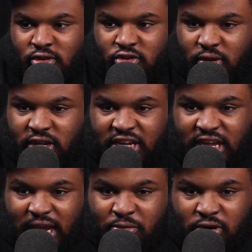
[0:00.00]
So Leeky
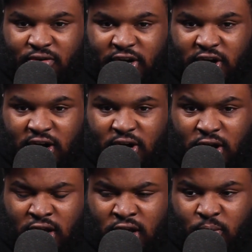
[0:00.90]
came on the radar
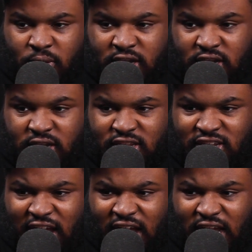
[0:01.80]
when he
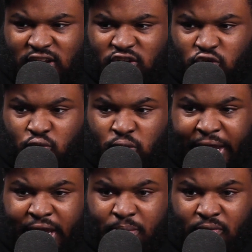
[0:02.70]
signed to New Lane,